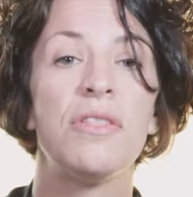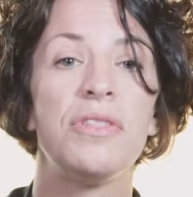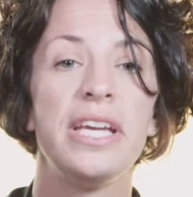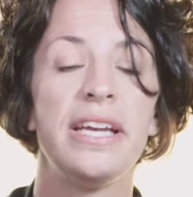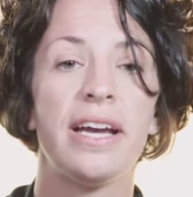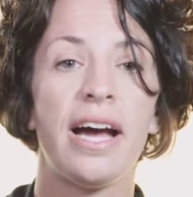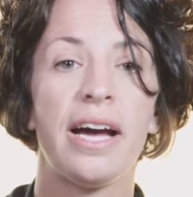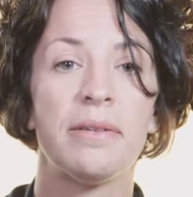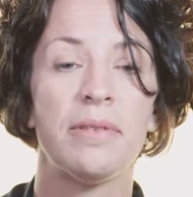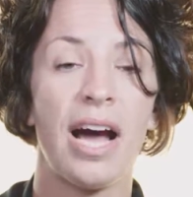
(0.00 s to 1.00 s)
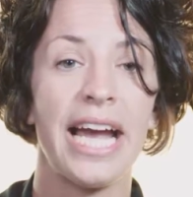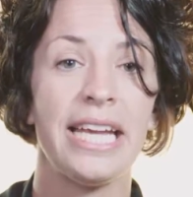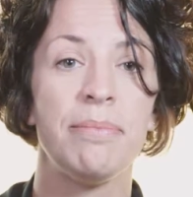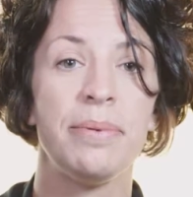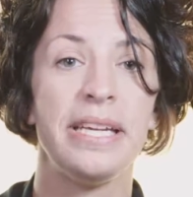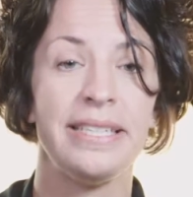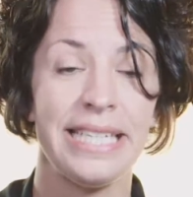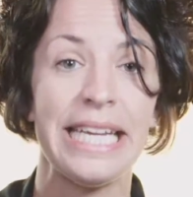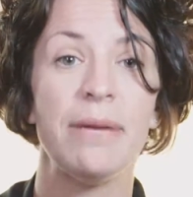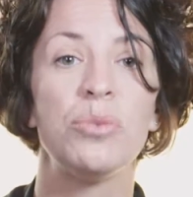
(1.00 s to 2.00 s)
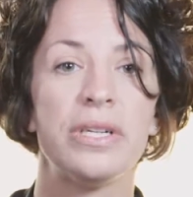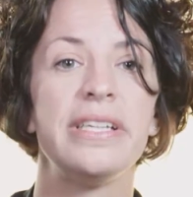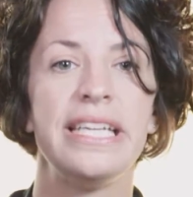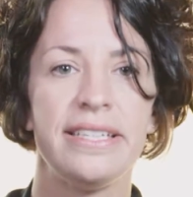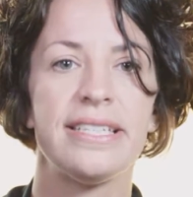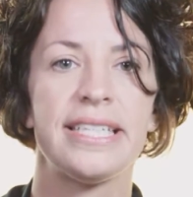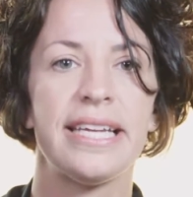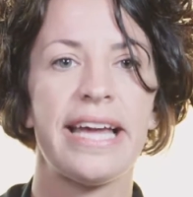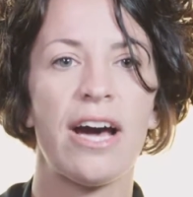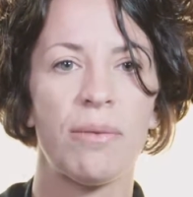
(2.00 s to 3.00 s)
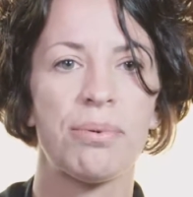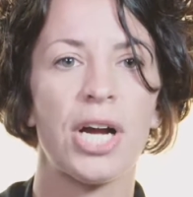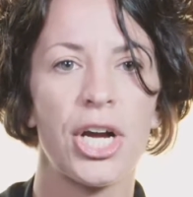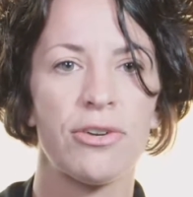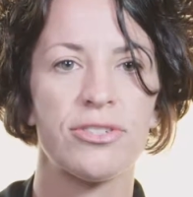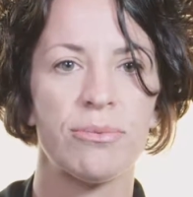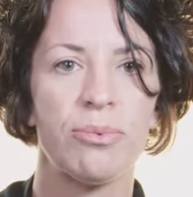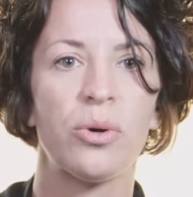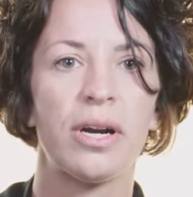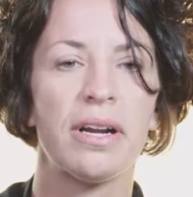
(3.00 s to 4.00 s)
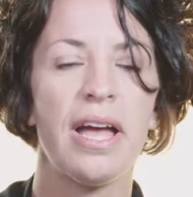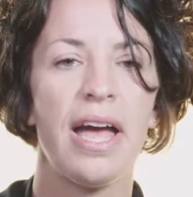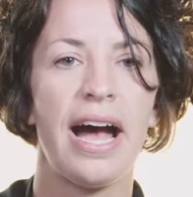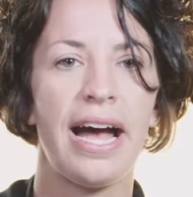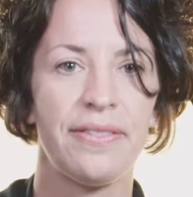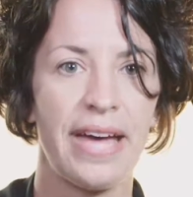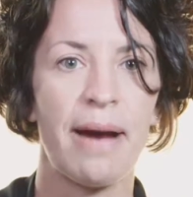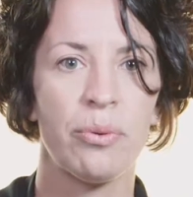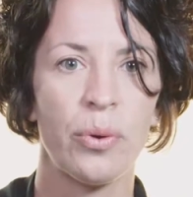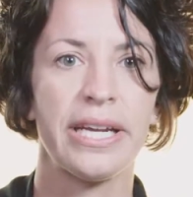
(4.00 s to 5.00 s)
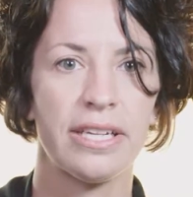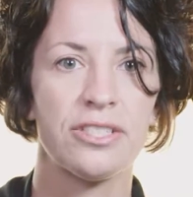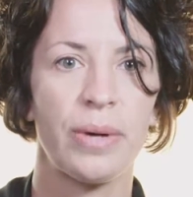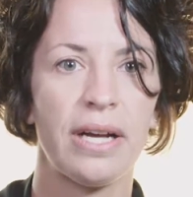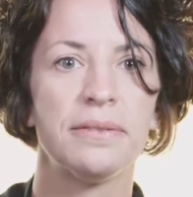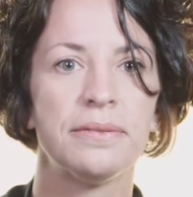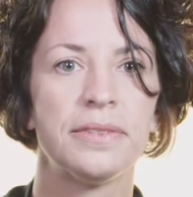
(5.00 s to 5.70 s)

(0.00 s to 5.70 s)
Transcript: the uh, IEP team would need to send out a progress report at that point as well.